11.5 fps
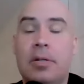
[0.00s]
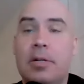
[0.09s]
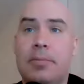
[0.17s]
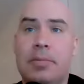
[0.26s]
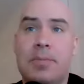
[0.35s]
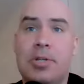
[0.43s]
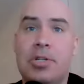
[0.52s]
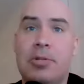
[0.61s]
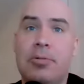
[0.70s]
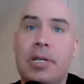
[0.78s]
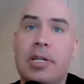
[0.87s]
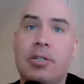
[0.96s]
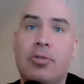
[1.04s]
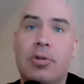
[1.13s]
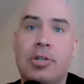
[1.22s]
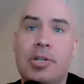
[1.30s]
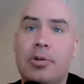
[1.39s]
especially related
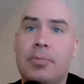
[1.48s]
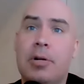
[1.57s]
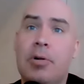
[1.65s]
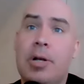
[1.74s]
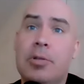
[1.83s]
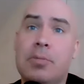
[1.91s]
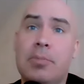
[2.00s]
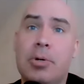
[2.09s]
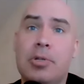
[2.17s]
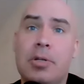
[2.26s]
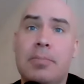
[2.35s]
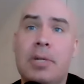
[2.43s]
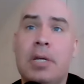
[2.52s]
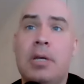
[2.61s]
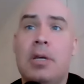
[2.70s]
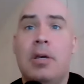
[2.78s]
to our Zero Mental Health Symposium,